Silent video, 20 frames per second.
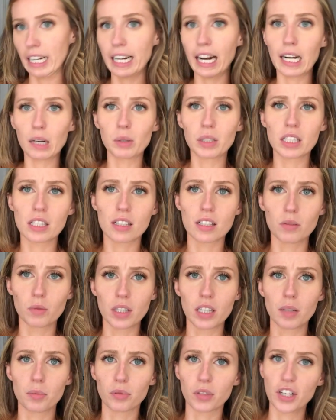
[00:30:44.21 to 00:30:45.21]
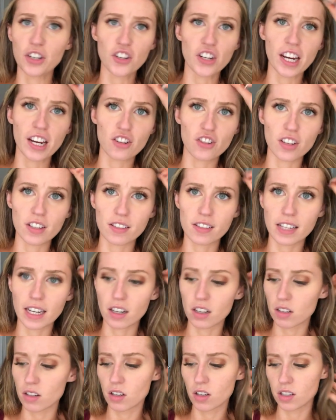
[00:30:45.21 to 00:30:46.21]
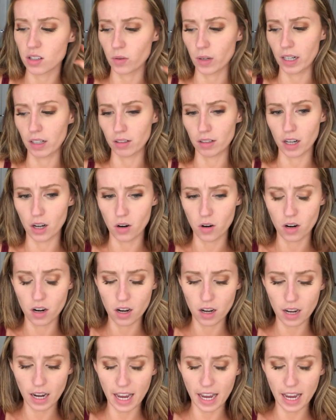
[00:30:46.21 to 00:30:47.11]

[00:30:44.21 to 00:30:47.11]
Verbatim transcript: got it with this with appreciation sale, so I don't know.